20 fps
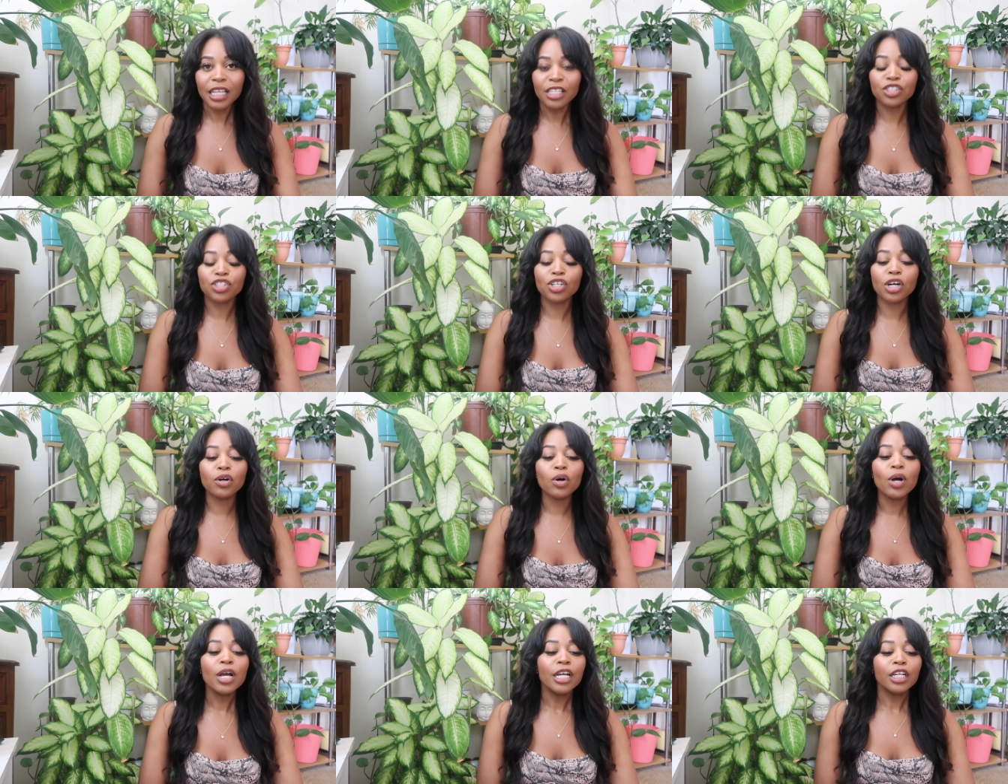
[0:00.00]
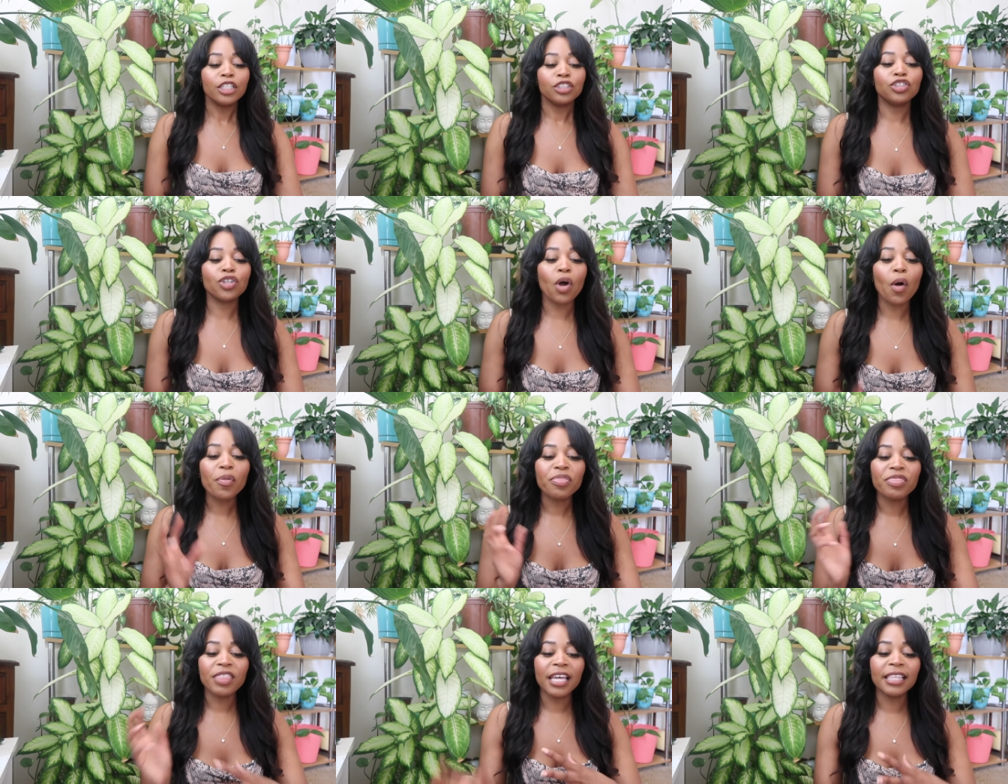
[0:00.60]
So
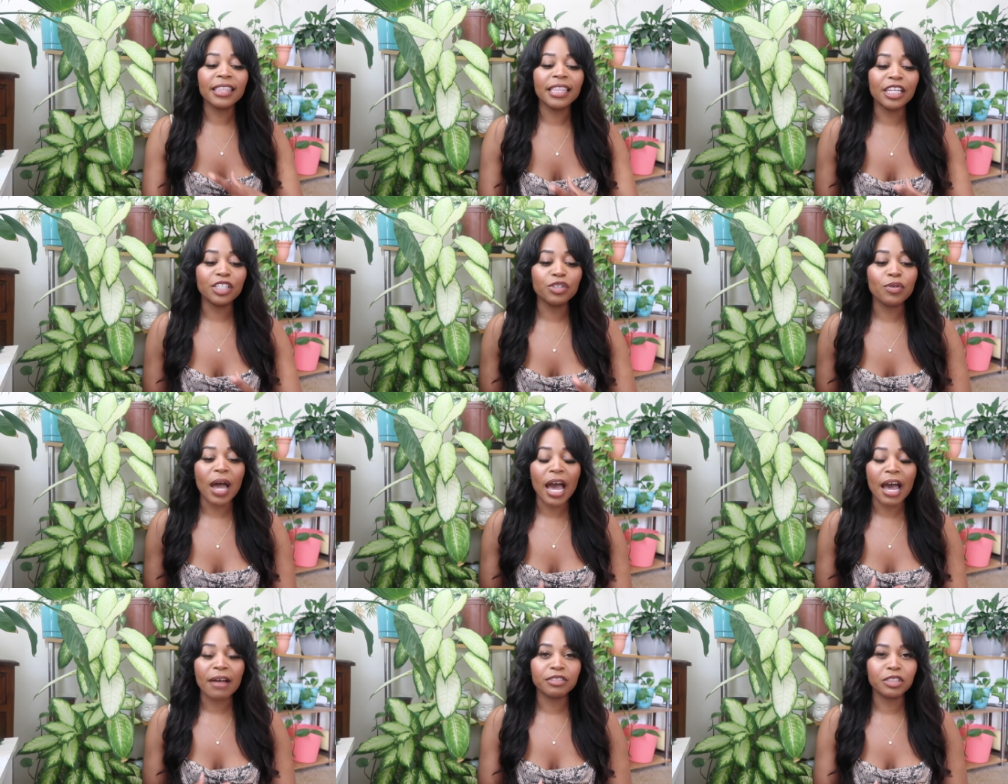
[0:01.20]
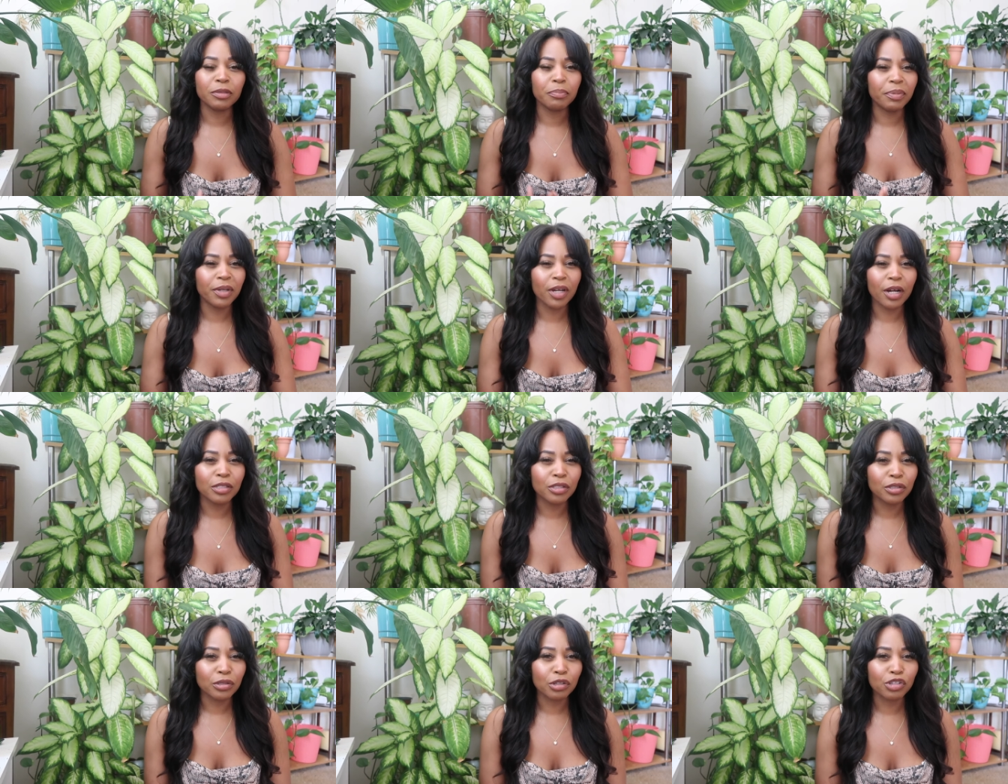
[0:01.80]
don't think that you have to be
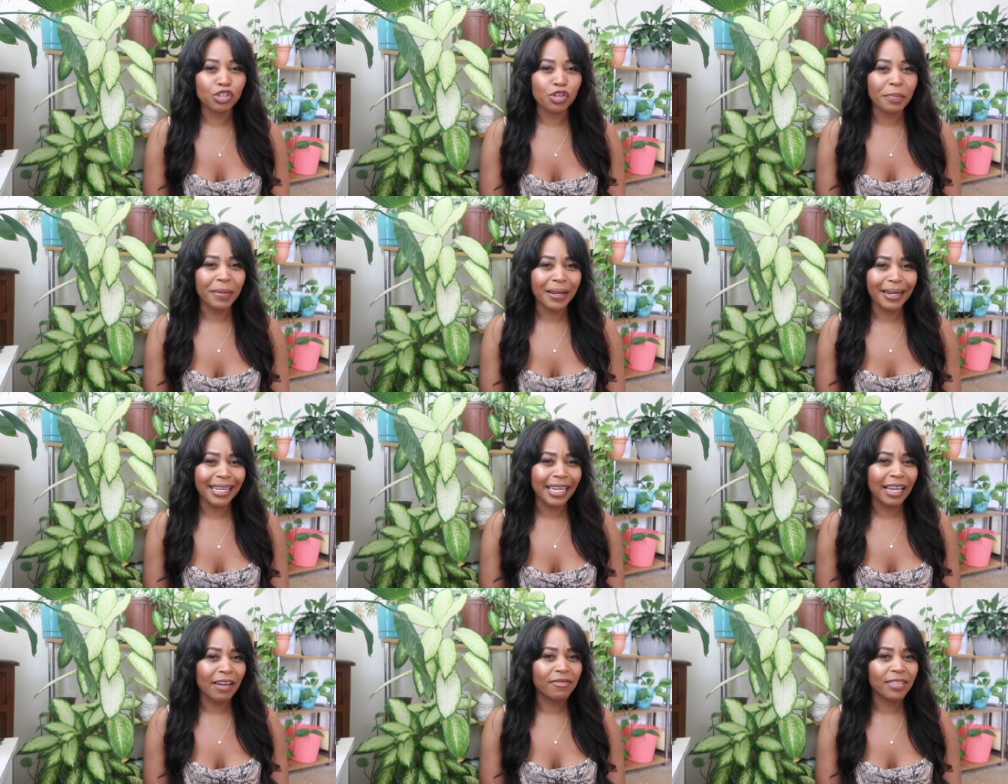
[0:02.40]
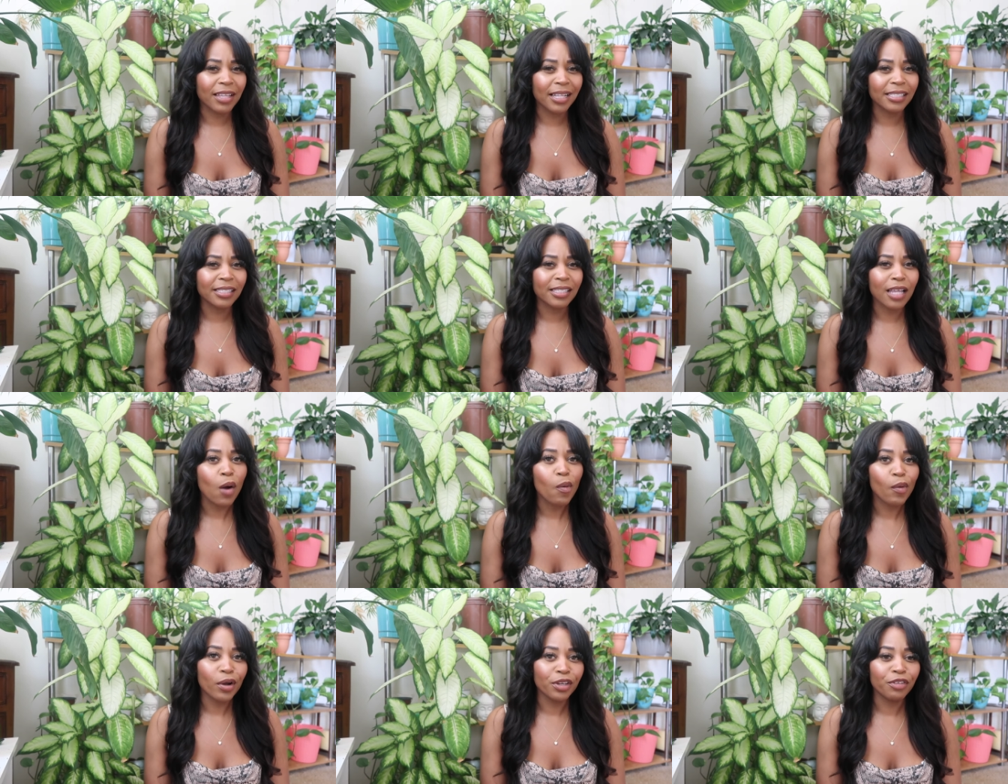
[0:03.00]
on social media if that's
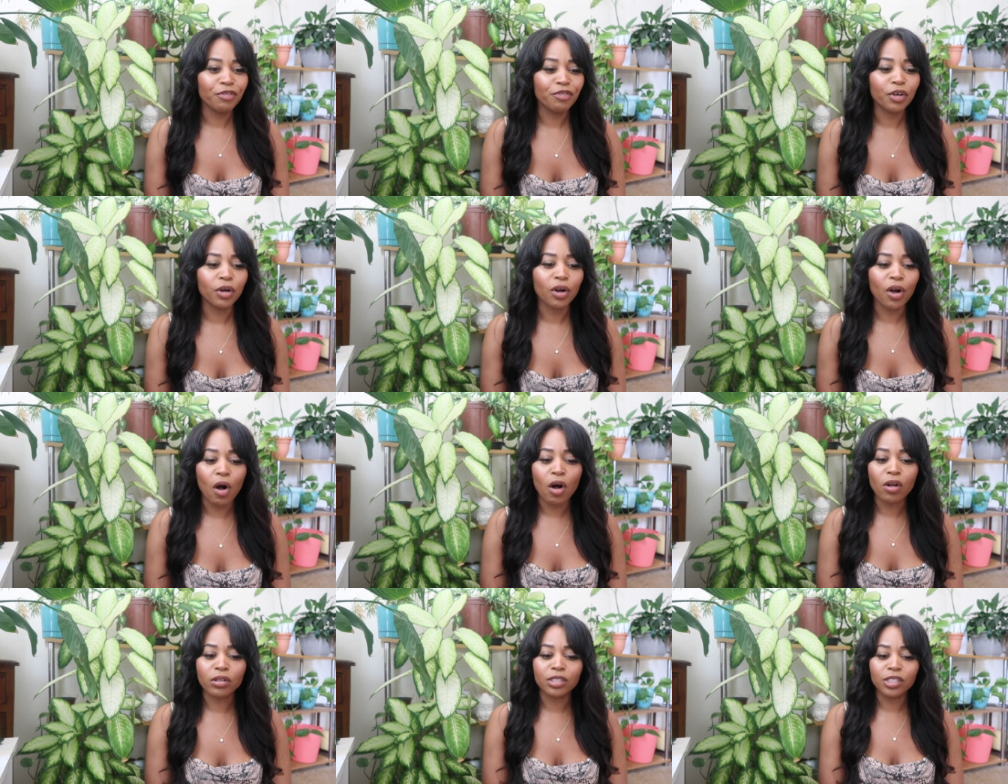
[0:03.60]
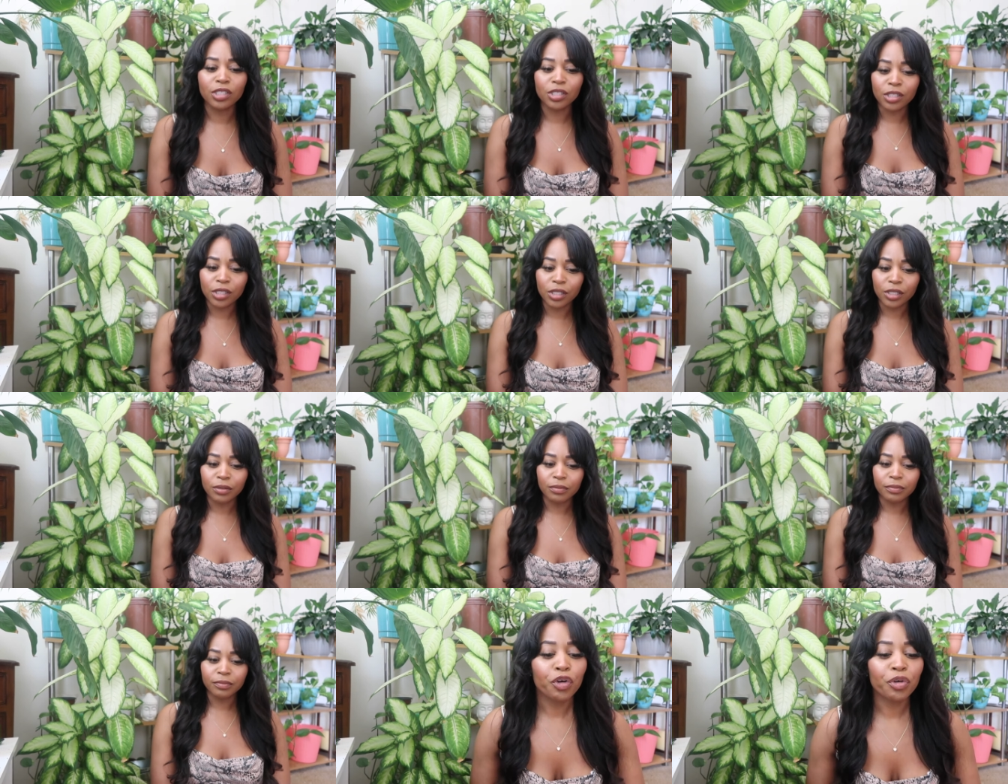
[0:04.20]
not what you feel called to
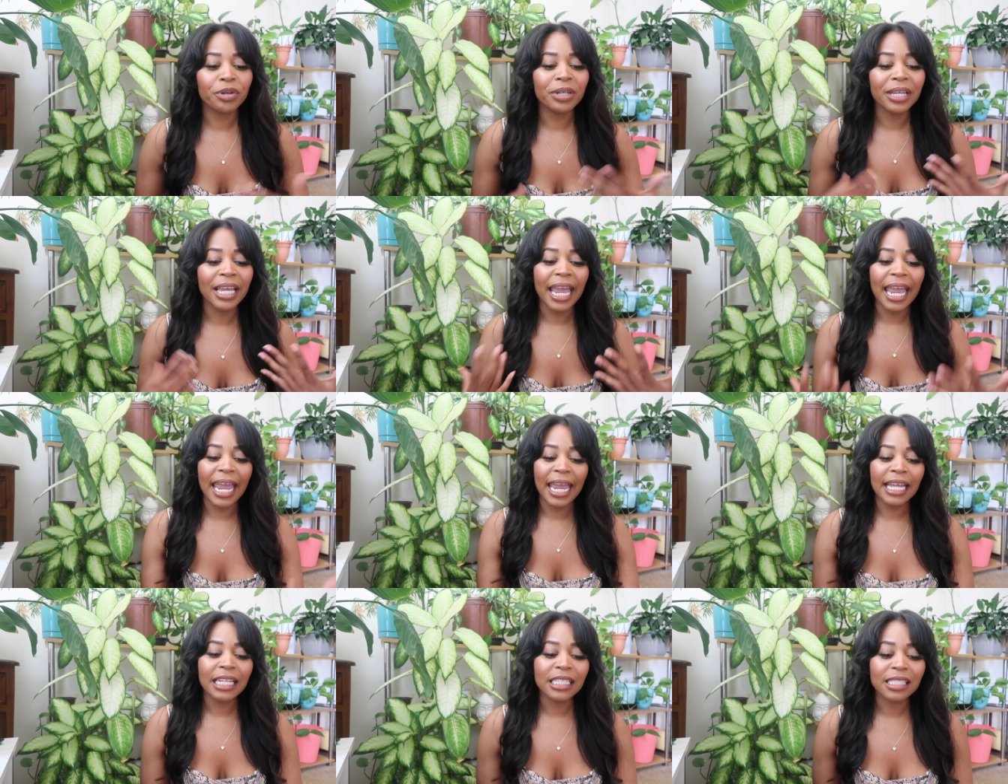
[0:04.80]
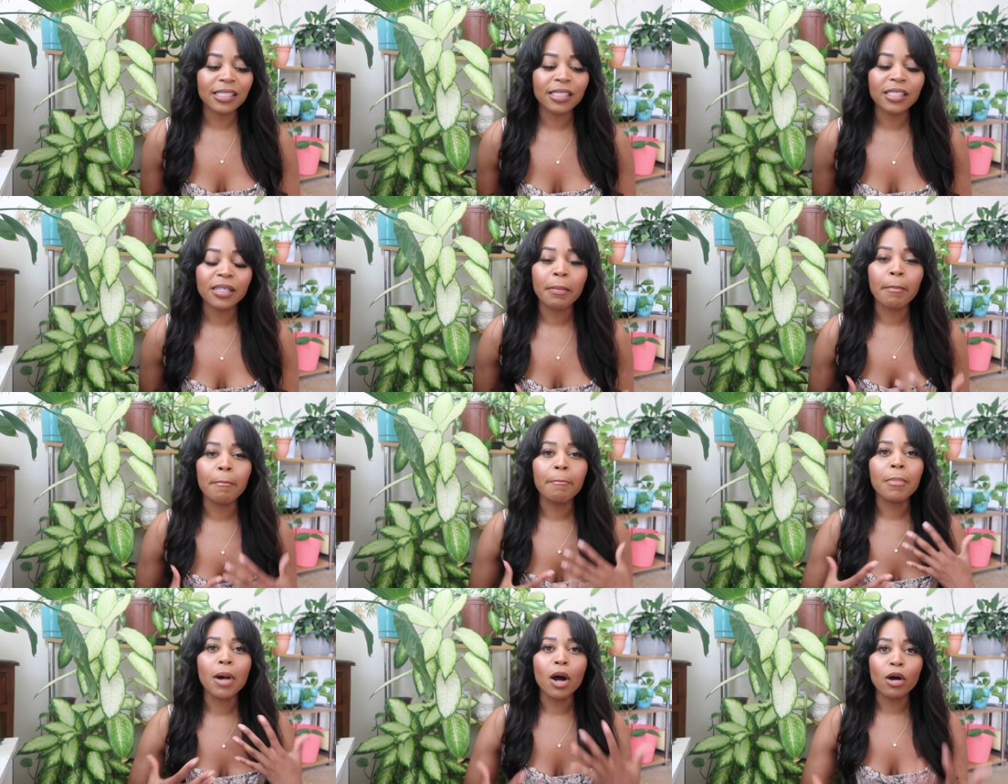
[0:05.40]
do. Create
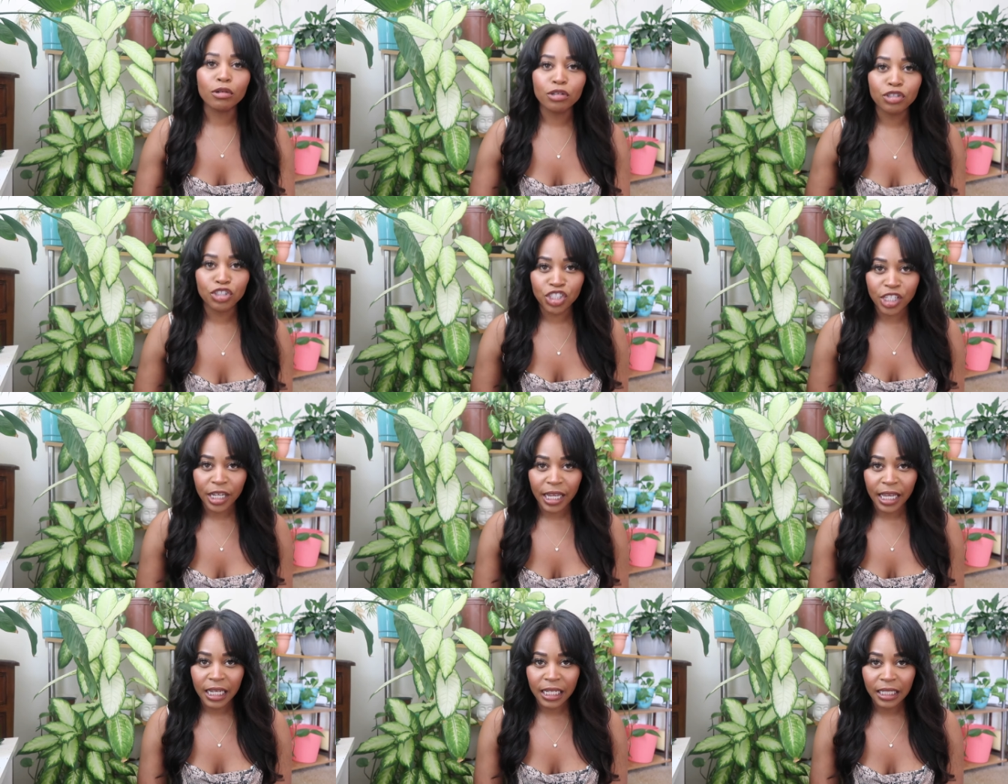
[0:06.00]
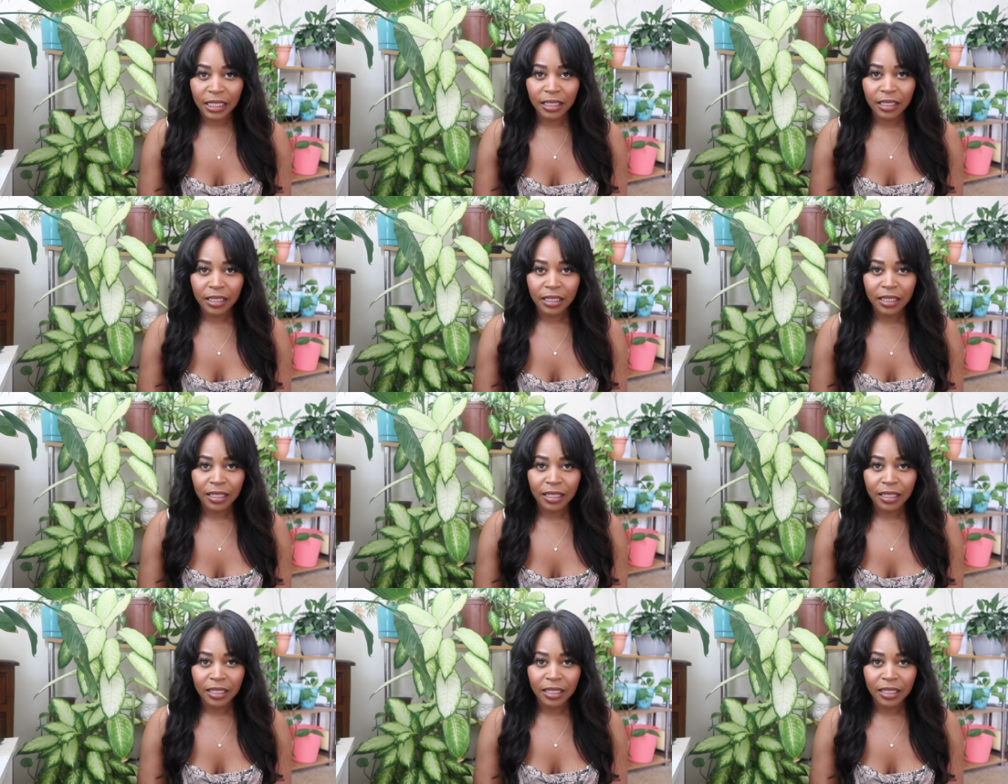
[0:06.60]
some motion.